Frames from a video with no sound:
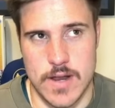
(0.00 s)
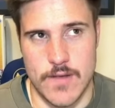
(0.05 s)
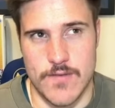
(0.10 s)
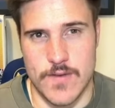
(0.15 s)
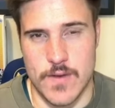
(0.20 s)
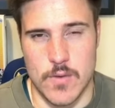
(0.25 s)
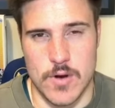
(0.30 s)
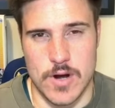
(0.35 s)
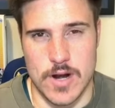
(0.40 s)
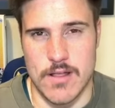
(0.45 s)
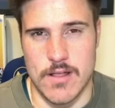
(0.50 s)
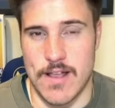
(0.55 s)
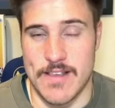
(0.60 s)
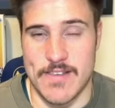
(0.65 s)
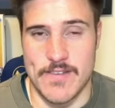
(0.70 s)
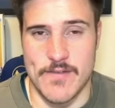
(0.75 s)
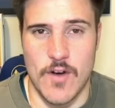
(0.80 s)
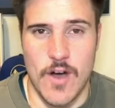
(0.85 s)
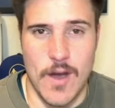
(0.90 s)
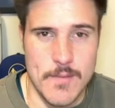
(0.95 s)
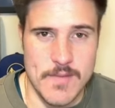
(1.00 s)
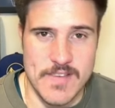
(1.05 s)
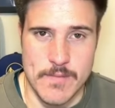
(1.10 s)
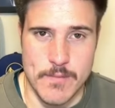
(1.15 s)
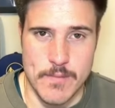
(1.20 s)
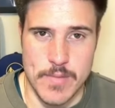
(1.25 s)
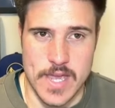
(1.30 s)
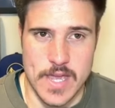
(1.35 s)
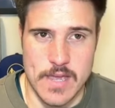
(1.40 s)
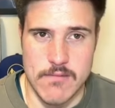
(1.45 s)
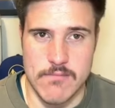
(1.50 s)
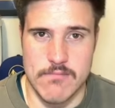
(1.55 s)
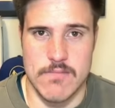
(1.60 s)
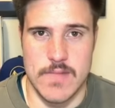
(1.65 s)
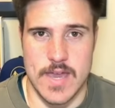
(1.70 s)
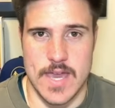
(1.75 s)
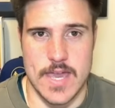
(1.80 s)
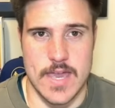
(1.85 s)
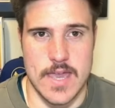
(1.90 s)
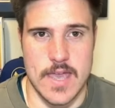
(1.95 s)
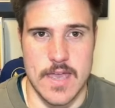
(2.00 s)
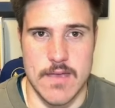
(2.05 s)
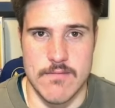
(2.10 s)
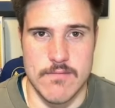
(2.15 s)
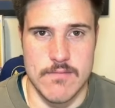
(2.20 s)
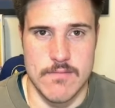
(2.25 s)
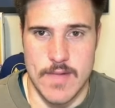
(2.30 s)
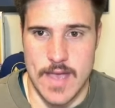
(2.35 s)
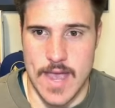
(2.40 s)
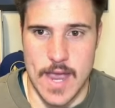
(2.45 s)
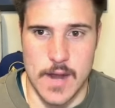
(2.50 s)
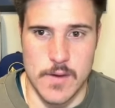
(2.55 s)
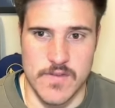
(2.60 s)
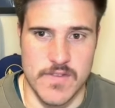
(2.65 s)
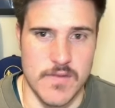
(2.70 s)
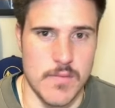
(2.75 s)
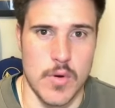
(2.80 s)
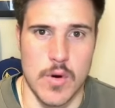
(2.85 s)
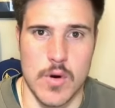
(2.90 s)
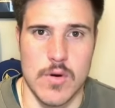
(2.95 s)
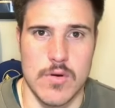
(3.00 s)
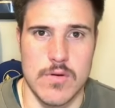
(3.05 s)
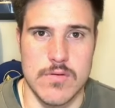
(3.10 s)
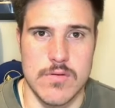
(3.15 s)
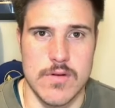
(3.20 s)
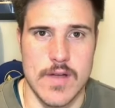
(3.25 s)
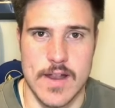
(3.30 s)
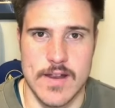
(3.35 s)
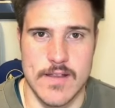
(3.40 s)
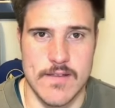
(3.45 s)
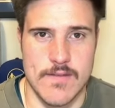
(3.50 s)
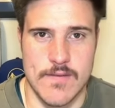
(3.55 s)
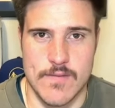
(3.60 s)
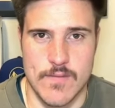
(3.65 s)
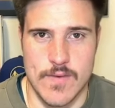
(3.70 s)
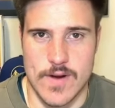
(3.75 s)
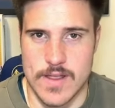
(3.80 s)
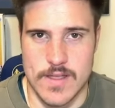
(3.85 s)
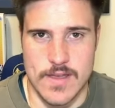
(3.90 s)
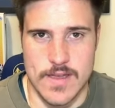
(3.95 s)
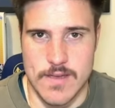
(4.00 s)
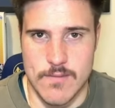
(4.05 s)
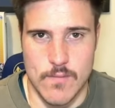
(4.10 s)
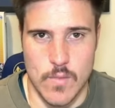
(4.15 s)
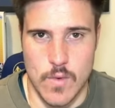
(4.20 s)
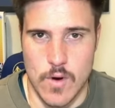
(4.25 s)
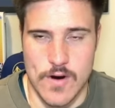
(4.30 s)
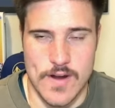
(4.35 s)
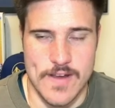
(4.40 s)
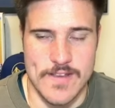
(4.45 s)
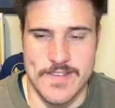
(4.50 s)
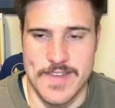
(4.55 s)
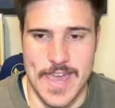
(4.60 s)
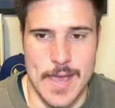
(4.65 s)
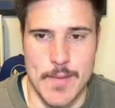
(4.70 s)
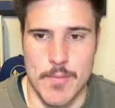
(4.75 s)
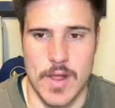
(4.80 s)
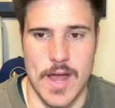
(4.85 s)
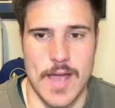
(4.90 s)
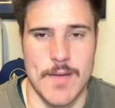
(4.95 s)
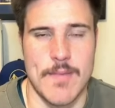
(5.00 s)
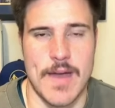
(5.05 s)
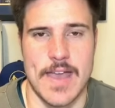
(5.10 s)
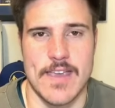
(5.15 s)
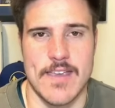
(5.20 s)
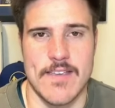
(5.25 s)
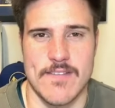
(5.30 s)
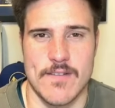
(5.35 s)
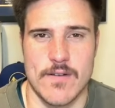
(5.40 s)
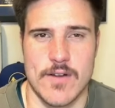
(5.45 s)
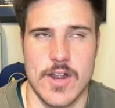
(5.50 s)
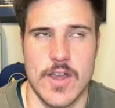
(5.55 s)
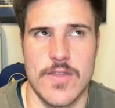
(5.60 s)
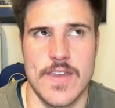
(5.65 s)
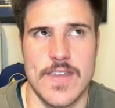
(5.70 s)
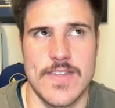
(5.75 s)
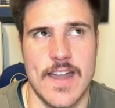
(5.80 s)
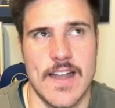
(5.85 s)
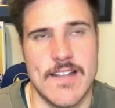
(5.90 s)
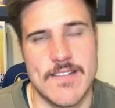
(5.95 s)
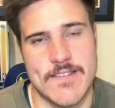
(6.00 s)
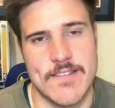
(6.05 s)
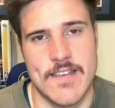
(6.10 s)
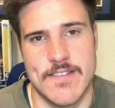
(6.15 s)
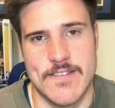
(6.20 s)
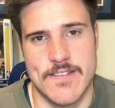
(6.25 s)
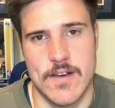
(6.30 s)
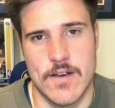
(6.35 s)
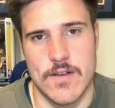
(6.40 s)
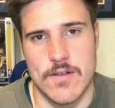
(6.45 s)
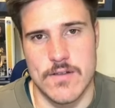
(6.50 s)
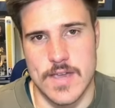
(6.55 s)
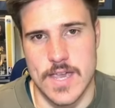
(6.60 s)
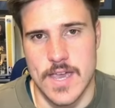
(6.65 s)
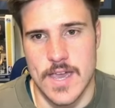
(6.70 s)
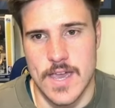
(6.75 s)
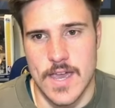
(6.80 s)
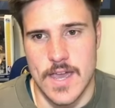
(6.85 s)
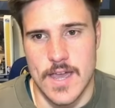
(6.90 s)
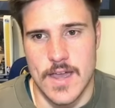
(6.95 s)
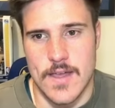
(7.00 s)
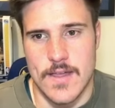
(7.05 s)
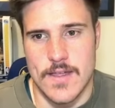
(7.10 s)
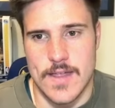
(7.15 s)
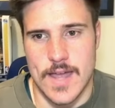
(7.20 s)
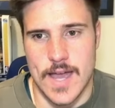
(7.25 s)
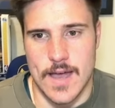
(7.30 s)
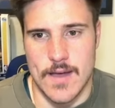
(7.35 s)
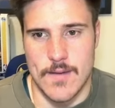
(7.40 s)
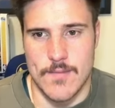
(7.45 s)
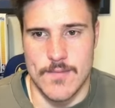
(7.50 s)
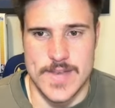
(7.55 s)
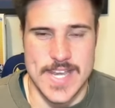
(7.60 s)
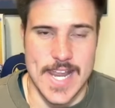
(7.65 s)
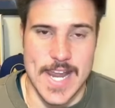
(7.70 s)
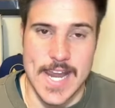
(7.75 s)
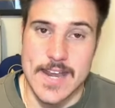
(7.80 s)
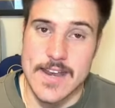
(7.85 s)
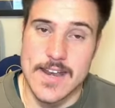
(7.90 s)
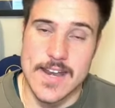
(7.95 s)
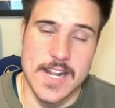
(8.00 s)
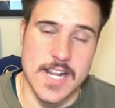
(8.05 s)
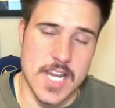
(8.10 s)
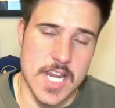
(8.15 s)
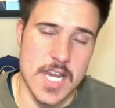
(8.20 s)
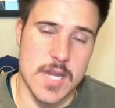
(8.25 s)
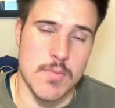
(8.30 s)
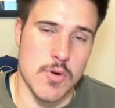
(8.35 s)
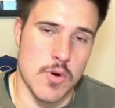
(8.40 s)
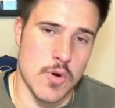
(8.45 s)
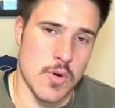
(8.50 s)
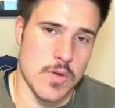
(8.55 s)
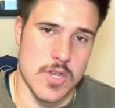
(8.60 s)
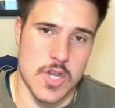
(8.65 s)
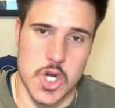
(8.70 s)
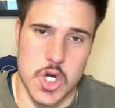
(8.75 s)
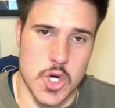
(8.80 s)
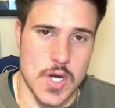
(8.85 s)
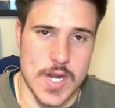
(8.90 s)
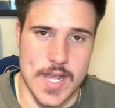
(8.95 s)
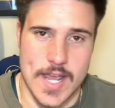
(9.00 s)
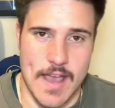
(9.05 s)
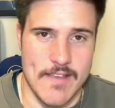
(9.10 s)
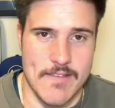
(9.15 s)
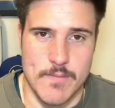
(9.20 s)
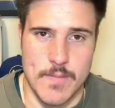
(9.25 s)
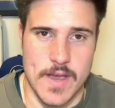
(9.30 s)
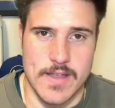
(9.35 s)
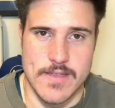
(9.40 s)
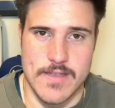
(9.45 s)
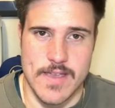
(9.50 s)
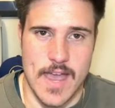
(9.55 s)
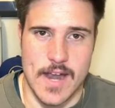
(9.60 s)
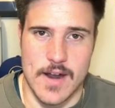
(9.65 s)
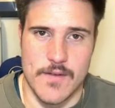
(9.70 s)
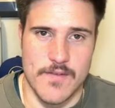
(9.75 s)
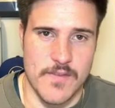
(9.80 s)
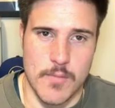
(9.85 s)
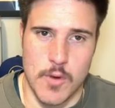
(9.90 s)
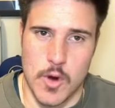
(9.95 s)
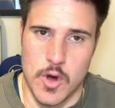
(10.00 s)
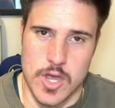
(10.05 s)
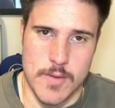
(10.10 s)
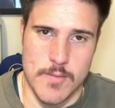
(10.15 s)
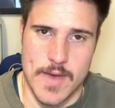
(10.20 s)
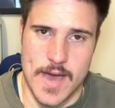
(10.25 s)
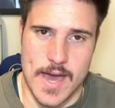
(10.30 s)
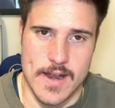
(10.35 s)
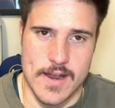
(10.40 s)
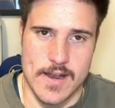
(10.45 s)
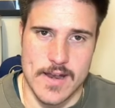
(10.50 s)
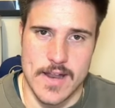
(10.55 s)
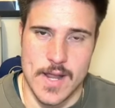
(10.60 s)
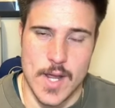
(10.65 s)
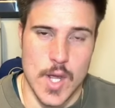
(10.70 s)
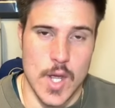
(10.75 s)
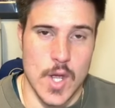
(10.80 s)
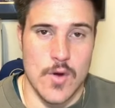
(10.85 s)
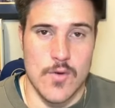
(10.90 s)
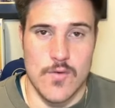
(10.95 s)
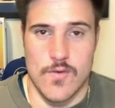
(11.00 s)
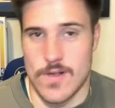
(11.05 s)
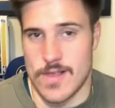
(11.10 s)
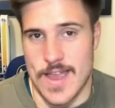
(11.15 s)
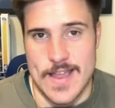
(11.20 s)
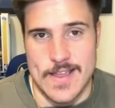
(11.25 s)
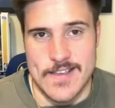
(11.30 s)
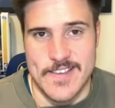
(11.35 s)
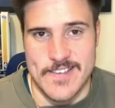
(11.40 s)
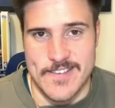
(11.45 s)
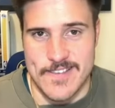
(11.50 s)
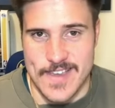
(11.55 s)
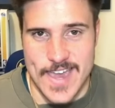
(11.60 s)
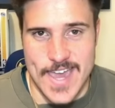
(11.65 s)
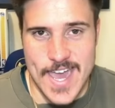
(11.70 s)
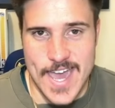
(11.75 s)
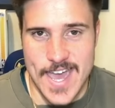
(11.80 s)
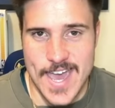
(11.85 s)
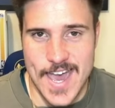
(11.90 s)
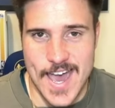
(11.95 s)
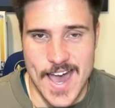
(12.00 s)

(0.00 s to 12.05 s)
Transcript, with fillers: if you want to classify him as a big, he handles the ball and is one of the Warriors' key playmakers. So I don't think that's necessarily needed. It's just more of the shooting aspect, and I've spoken about it relentlessly.